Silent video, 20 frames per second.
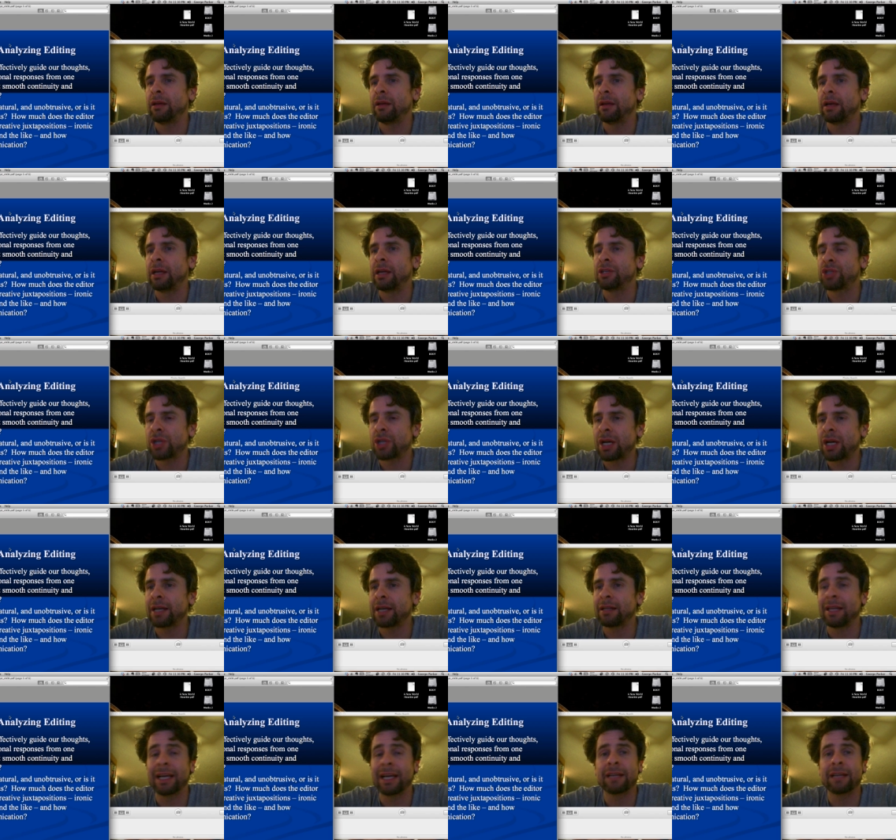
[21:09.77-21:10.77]

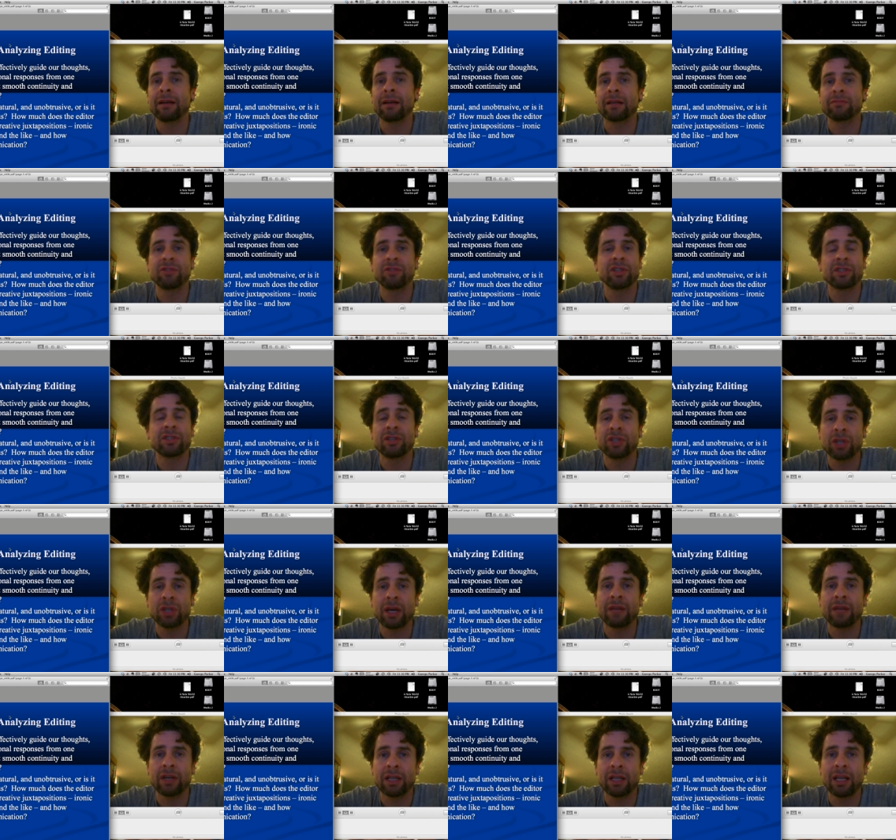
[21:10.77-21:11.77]
shot like just a shot
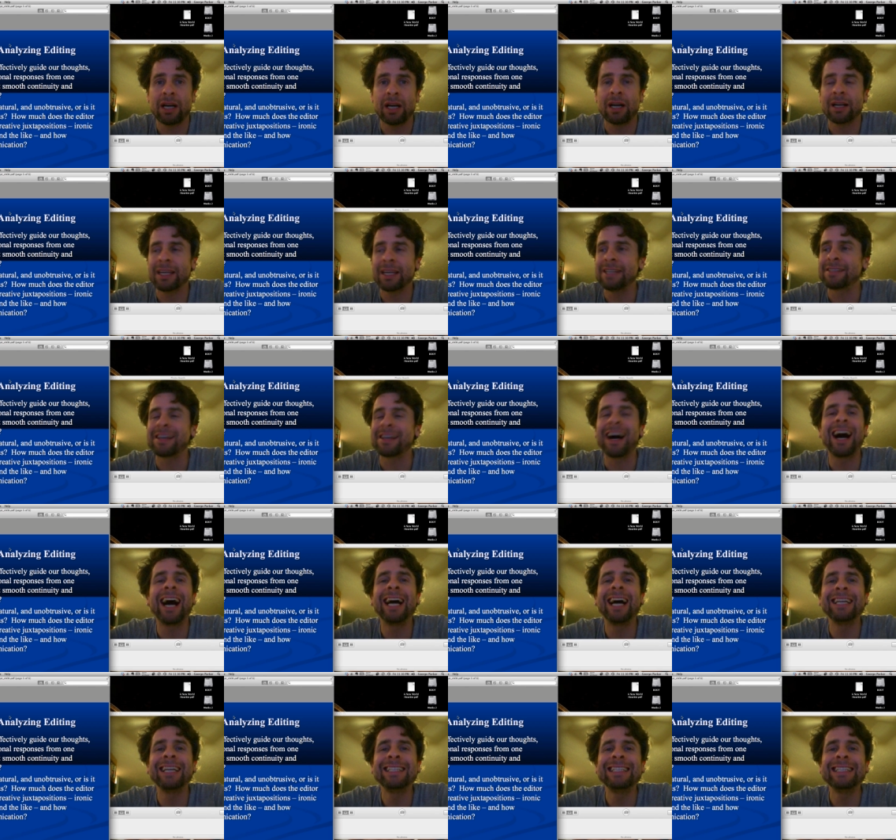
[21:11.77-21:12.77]
of a clock is
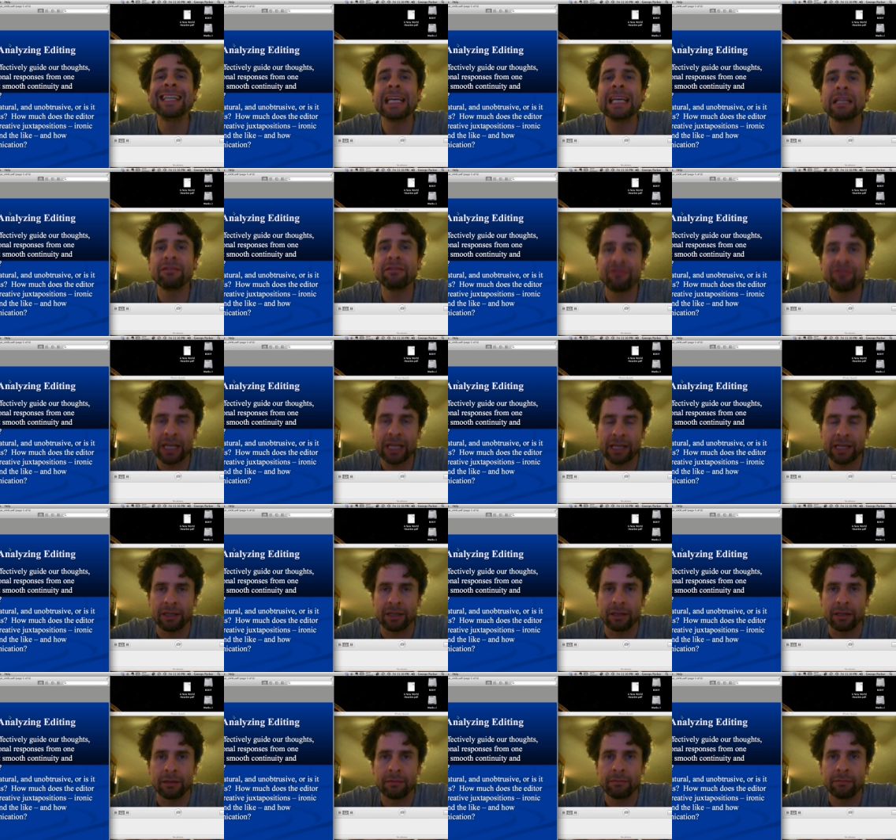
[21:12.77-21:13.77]

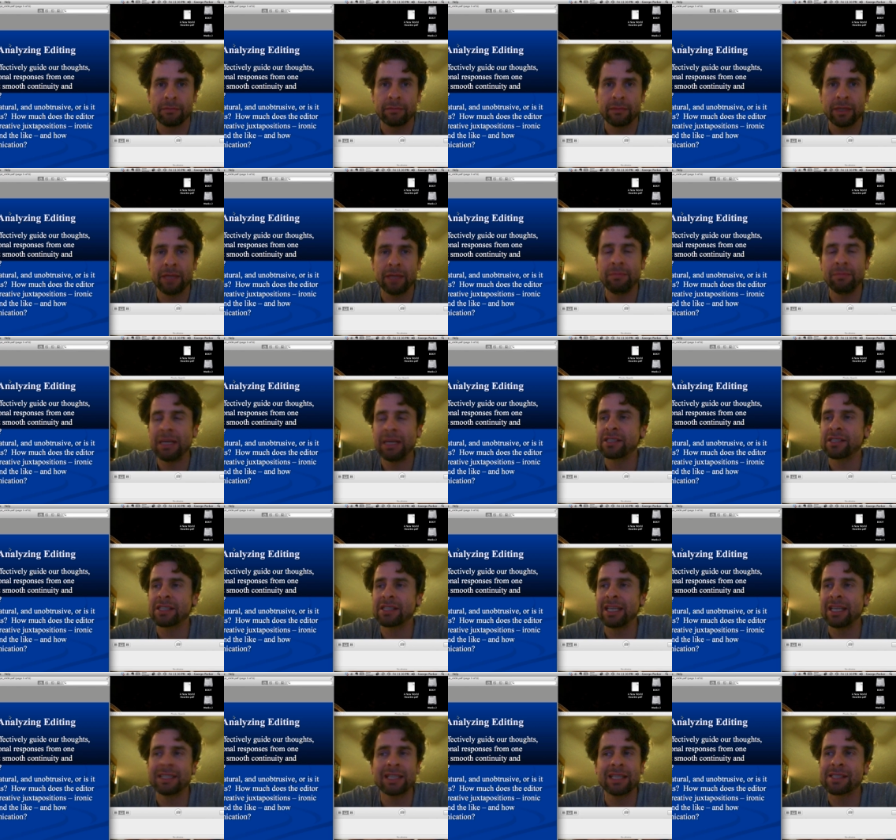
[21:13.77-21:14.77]
uninflected. It means
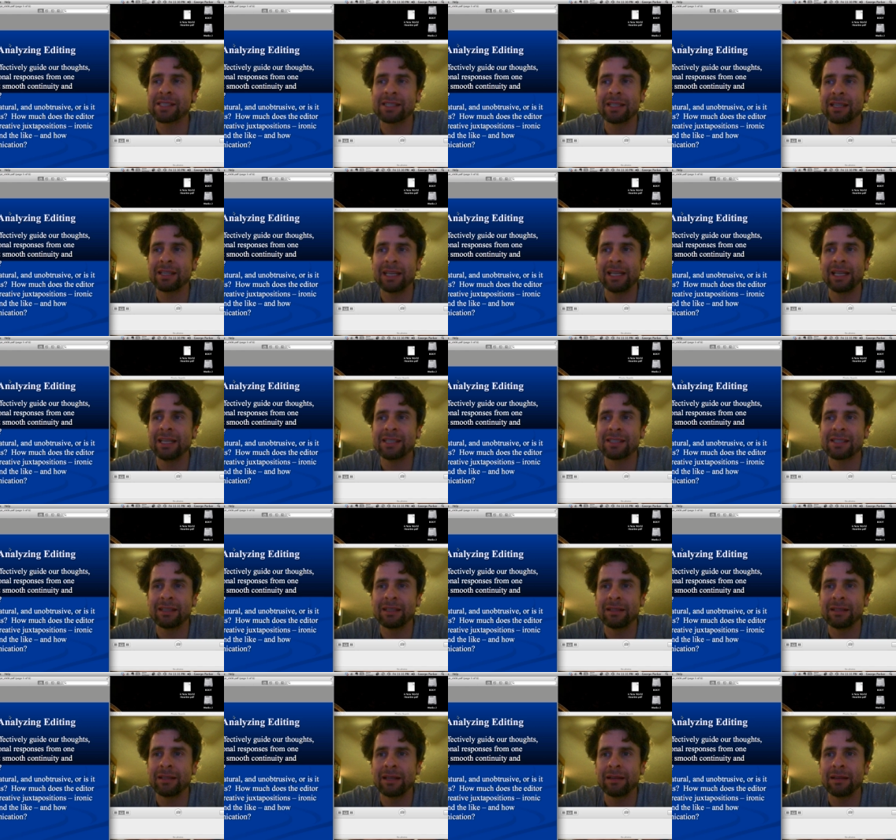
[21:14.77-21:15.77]
it
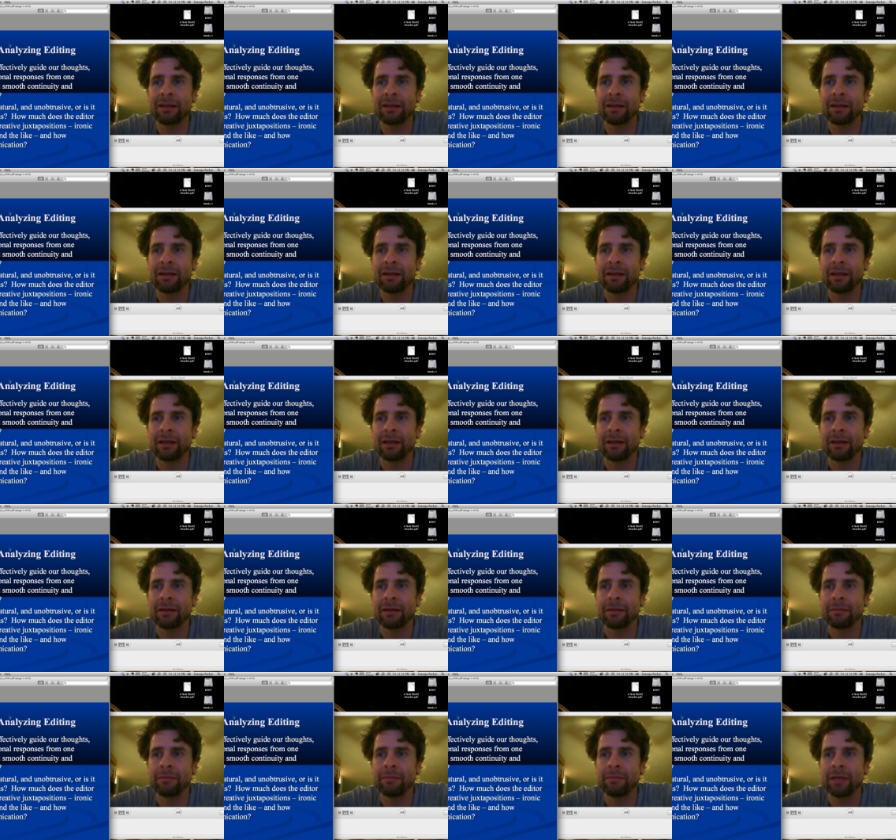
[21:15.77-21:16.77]
isn't
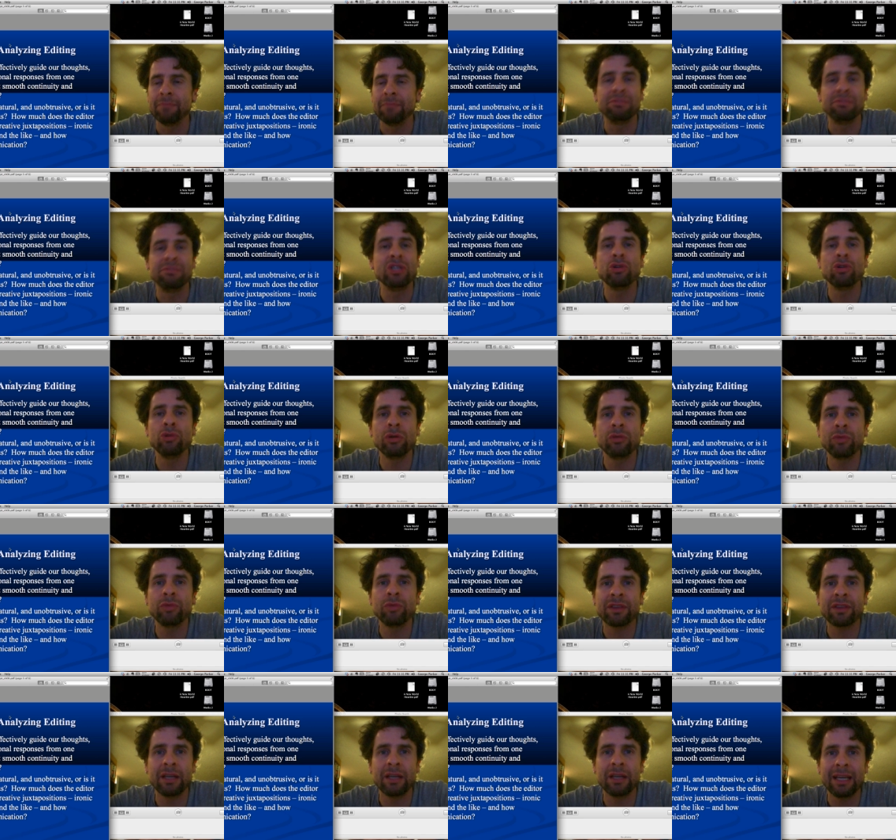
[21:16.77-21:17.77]
imbued
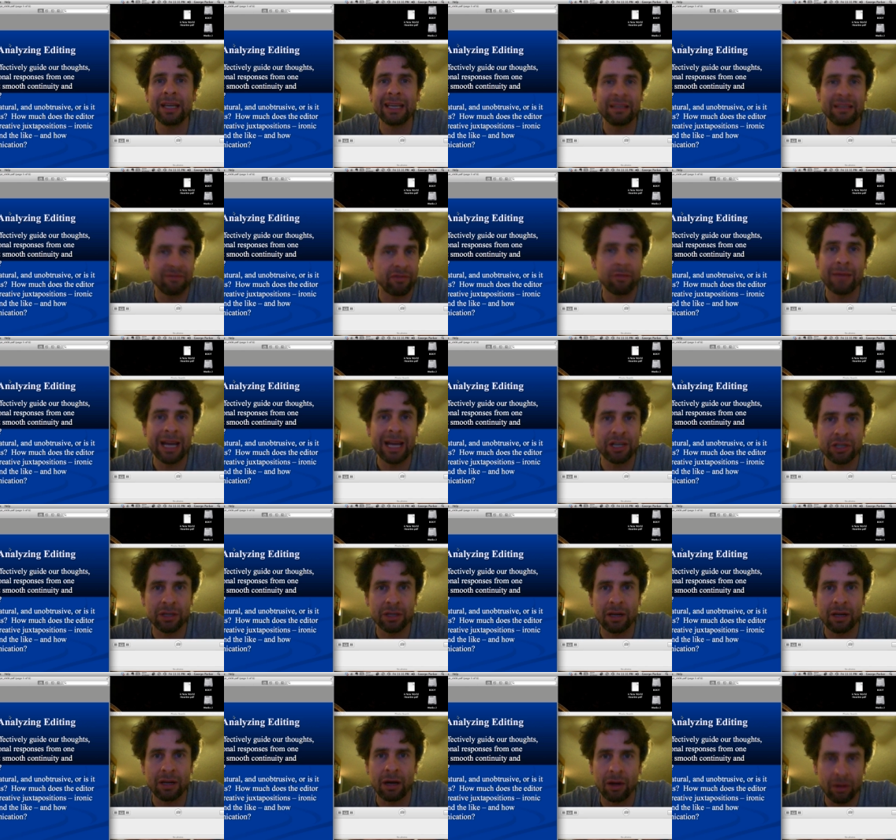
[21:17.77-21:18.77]
with any
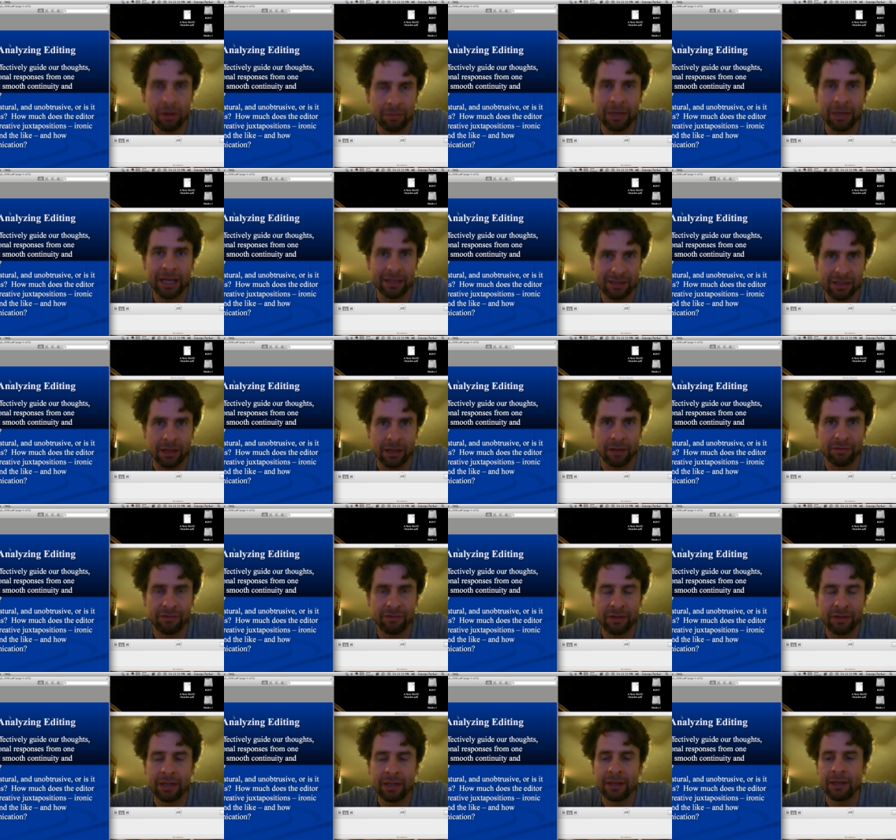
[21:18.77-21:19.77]
information all by itself.
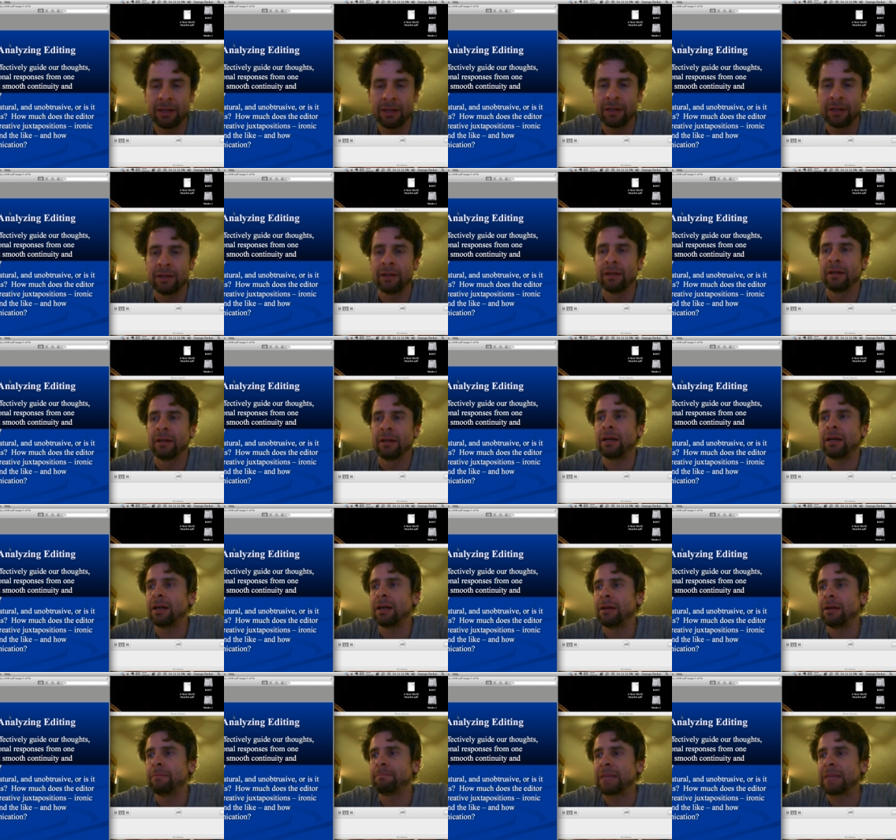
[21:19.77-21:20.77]

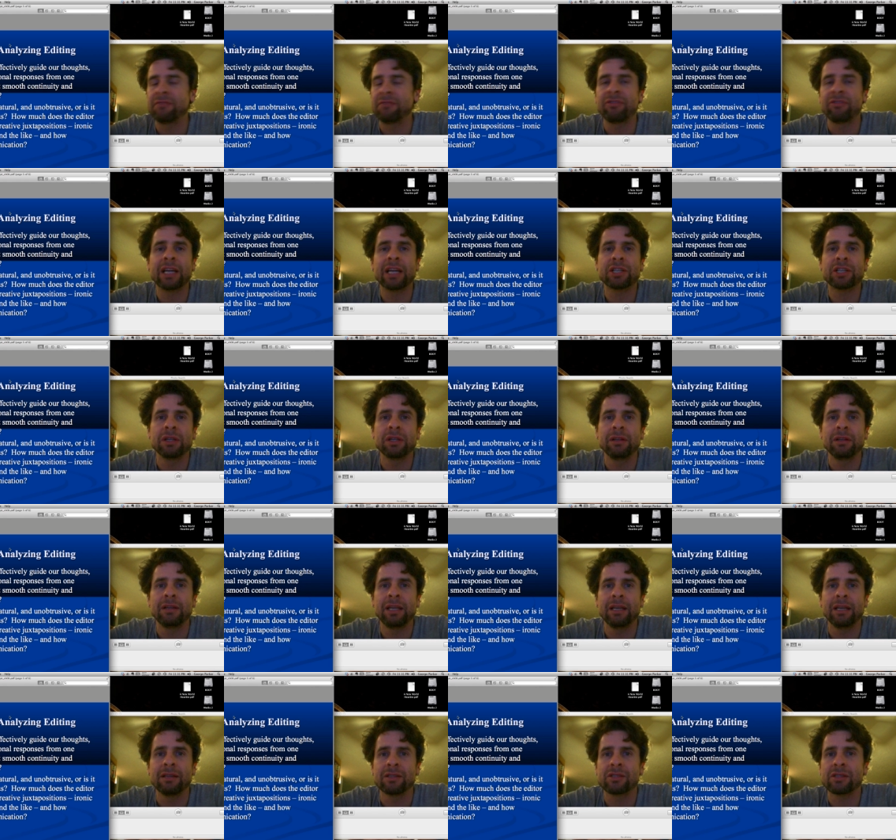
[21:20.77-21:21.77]
Inflection
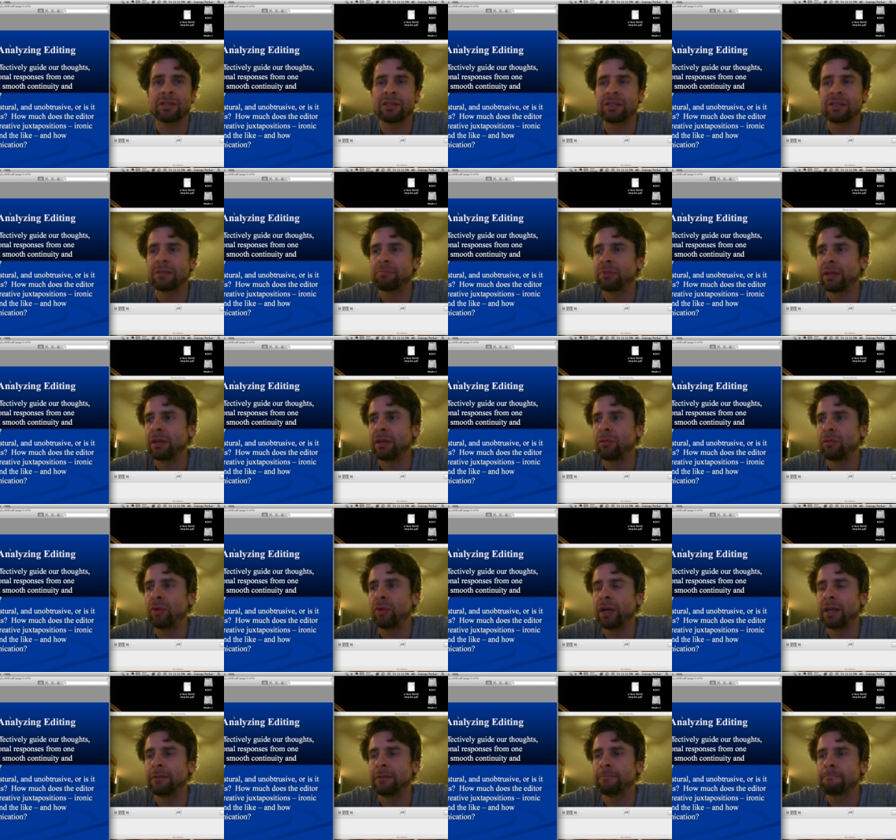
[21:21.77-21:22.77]
is simply
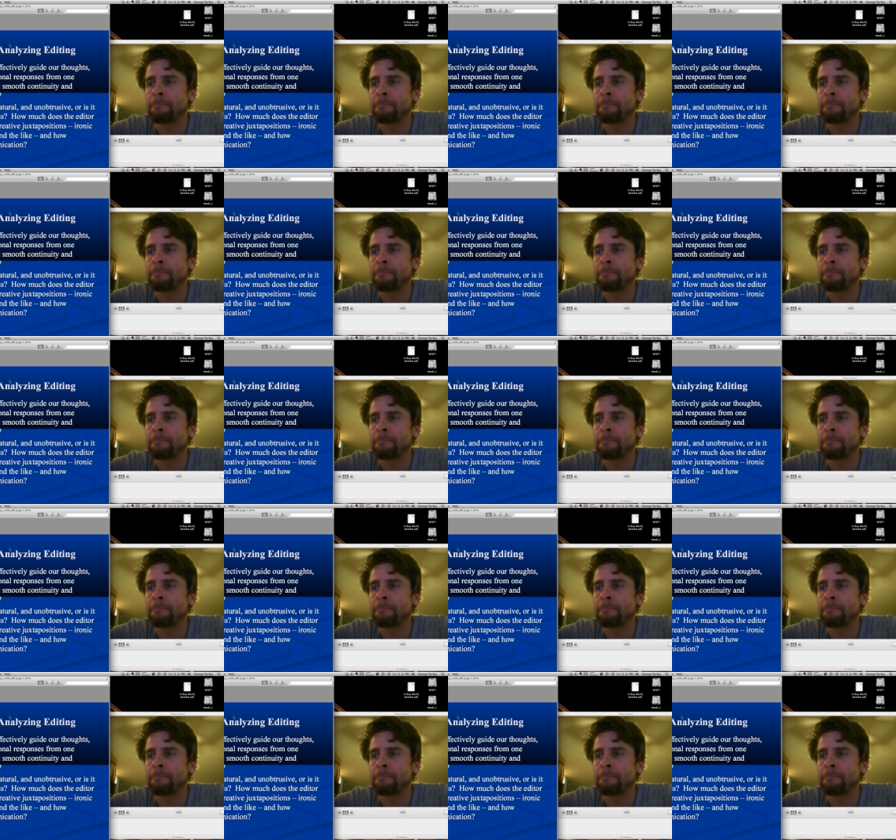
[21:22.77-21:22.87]
when